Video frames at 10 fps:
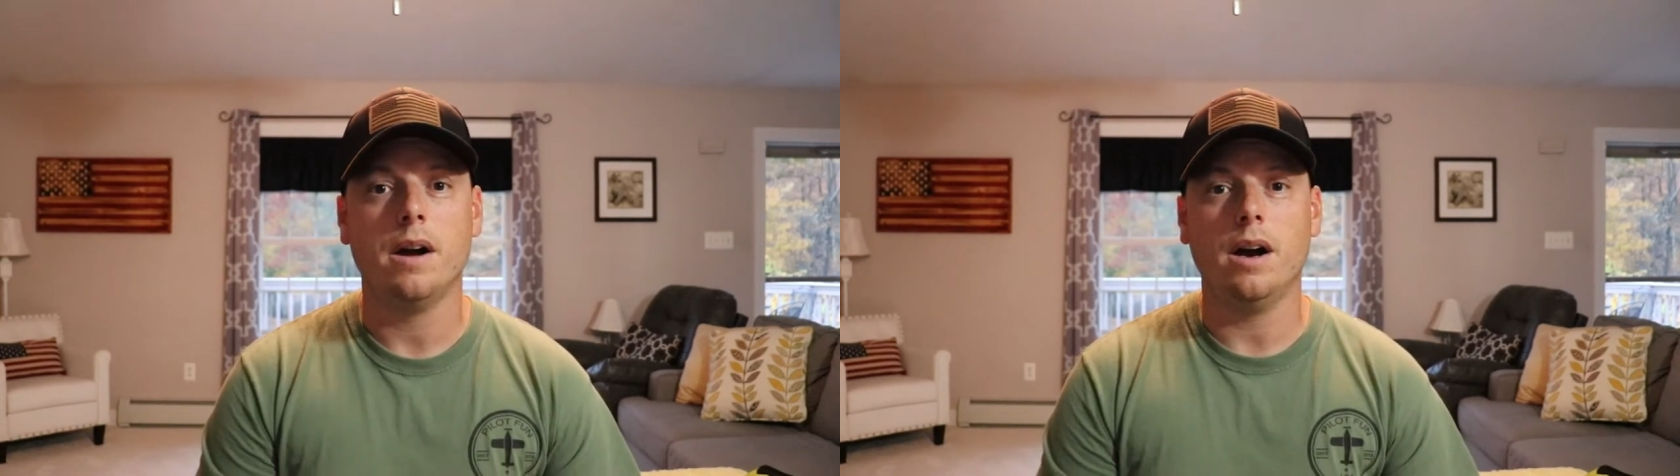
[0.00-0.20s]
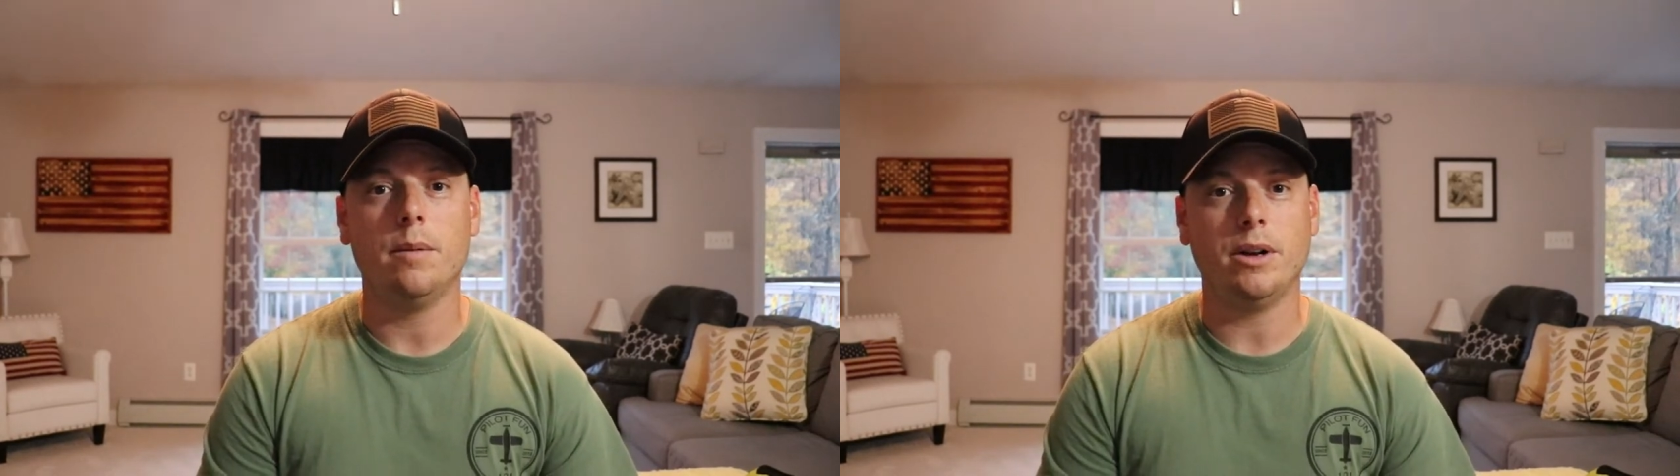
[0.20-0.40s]

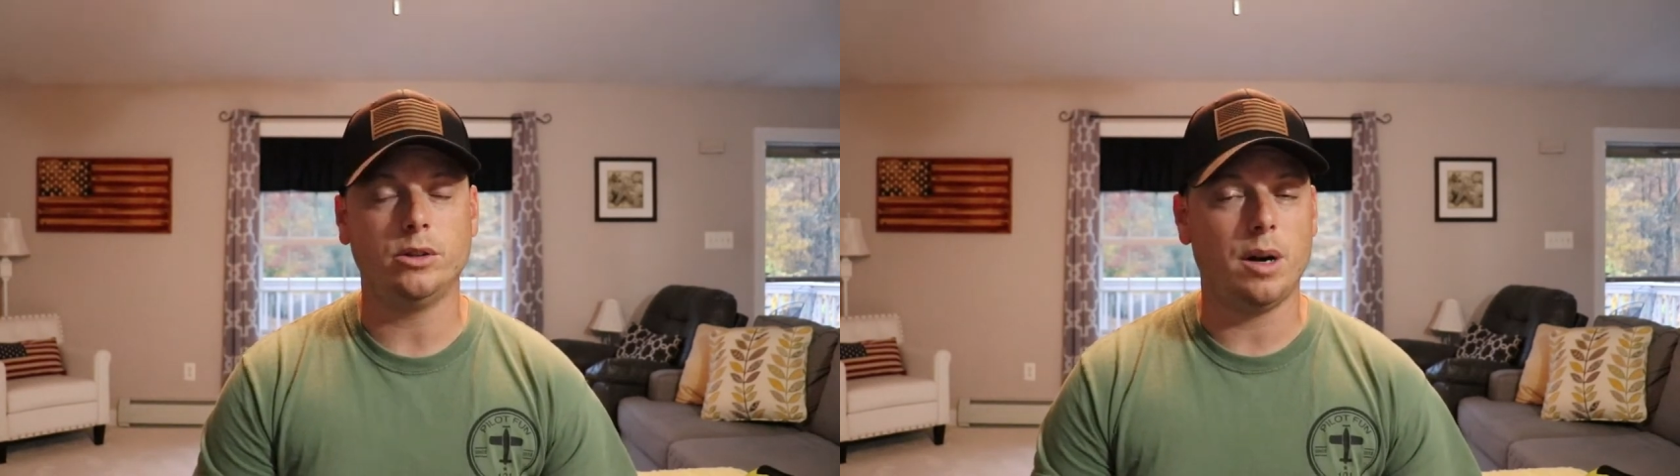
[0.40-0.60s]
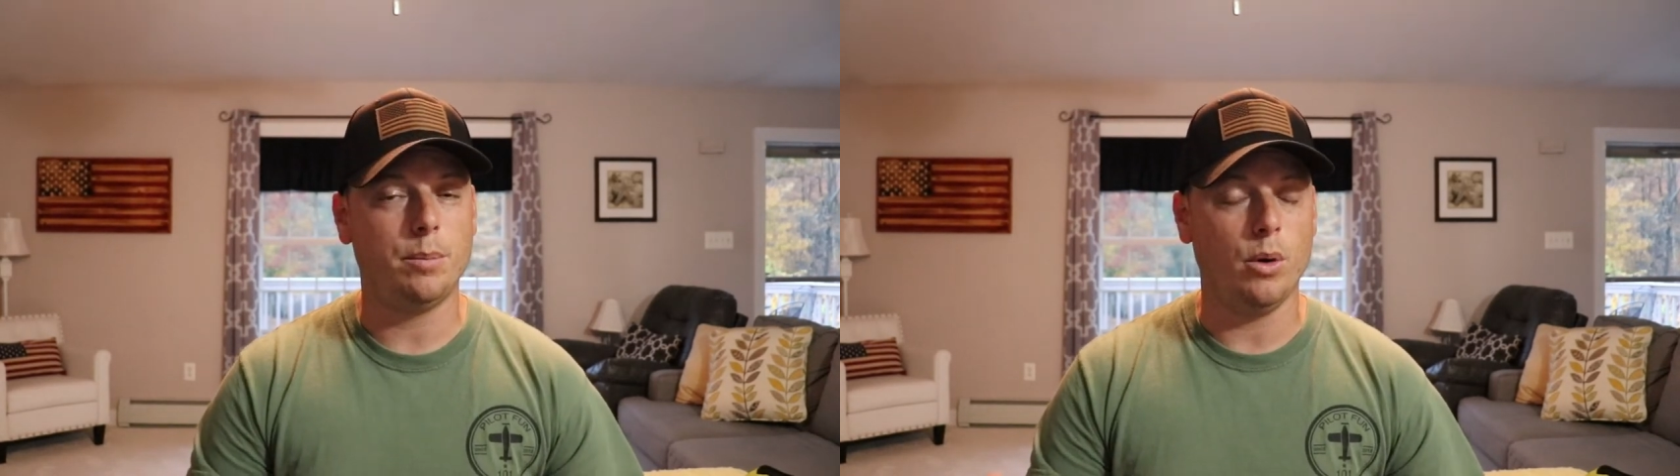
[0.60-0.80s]
Um, I
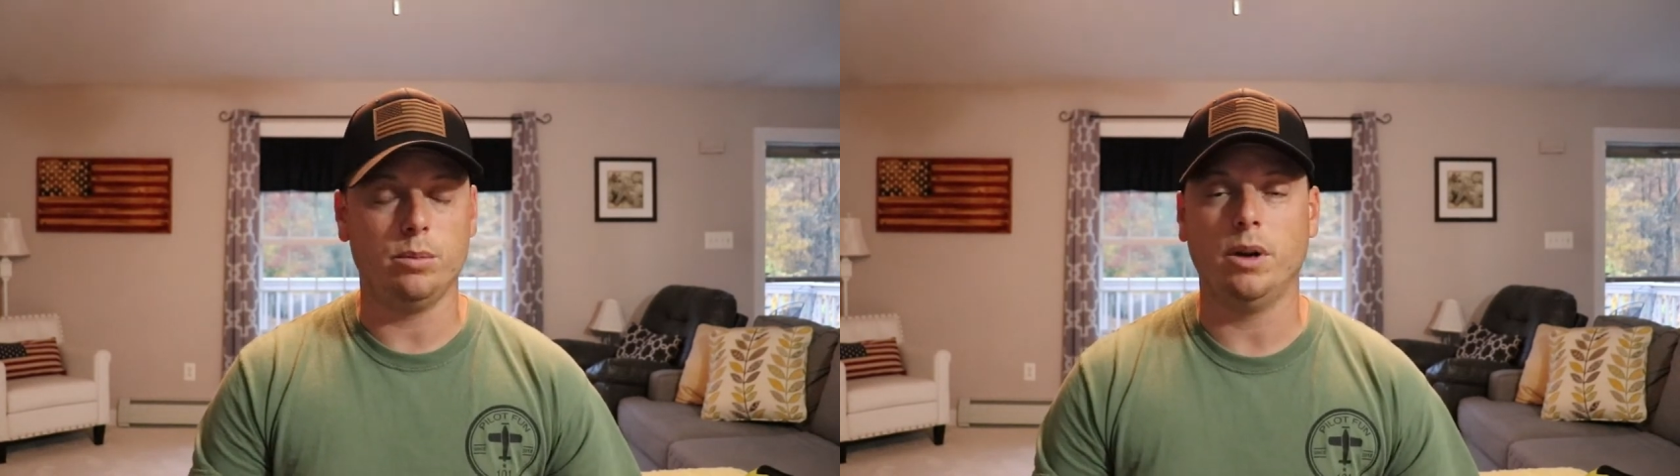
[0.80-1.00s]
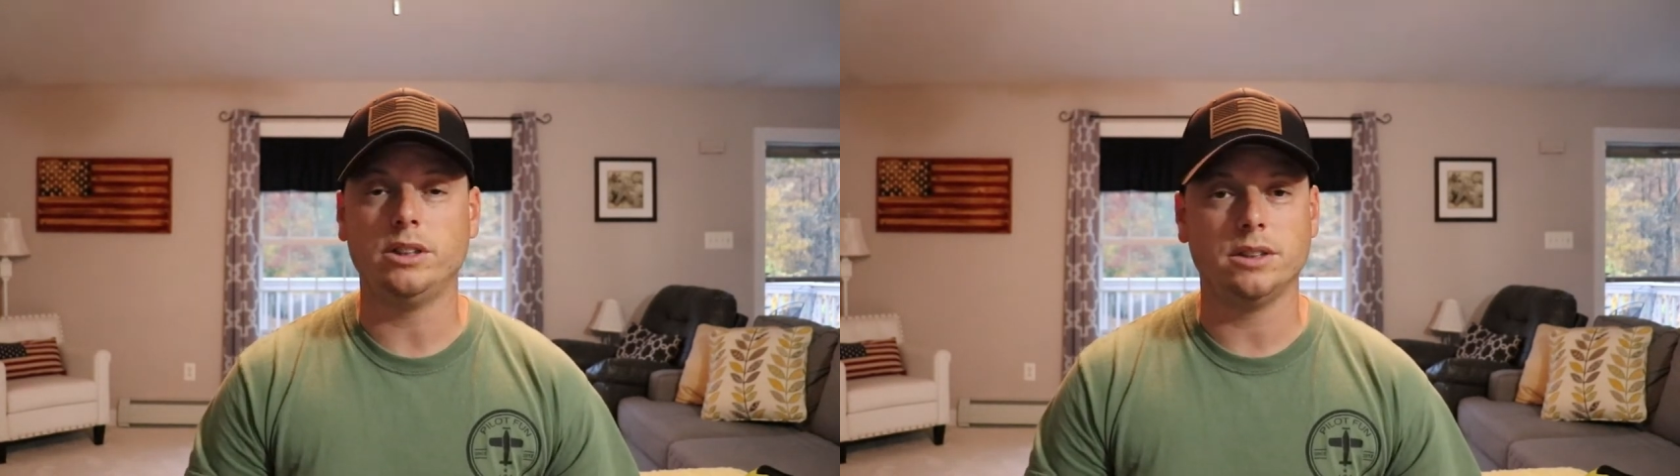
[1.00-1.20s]
try to
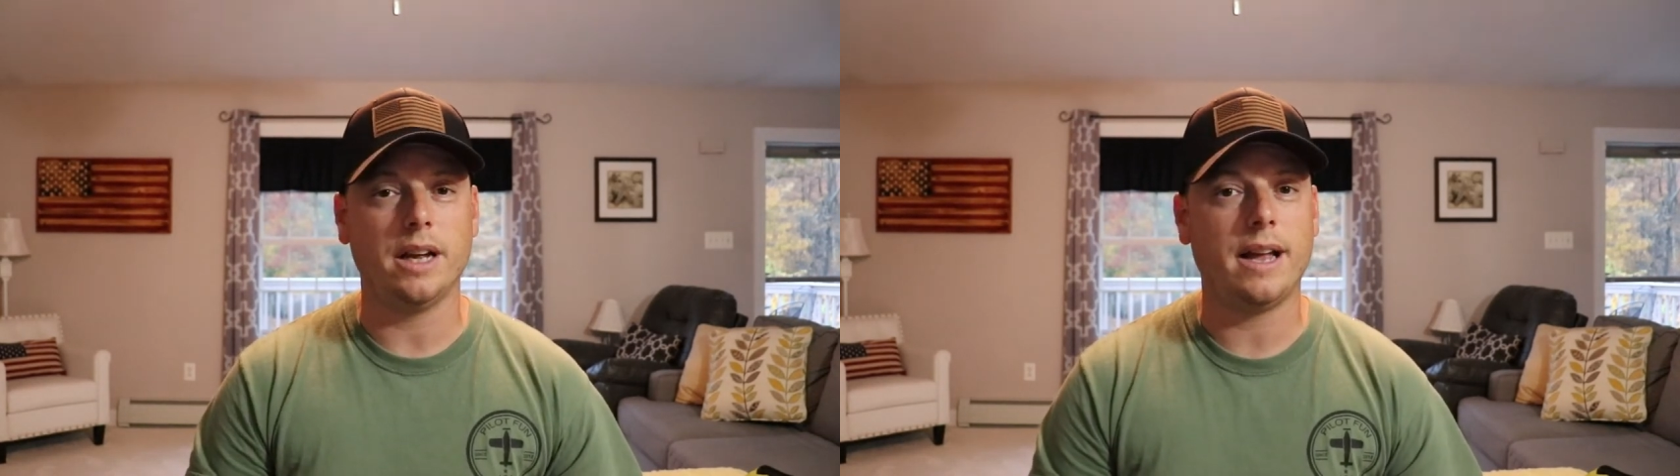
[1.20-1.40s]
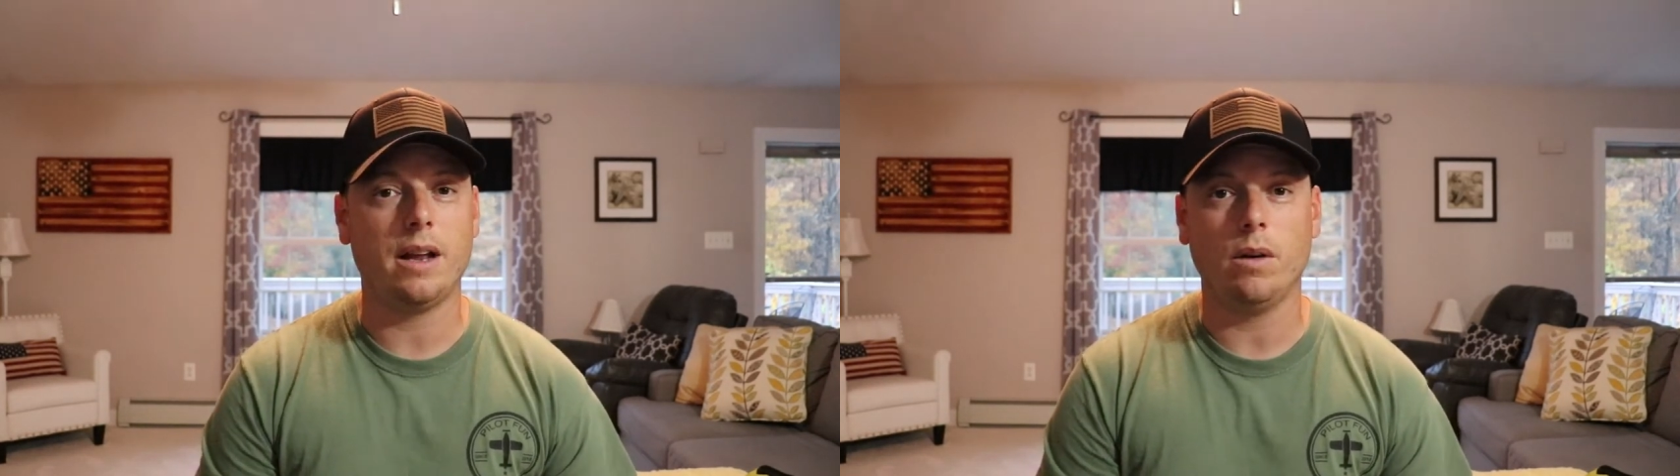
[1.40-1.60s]
post much as I can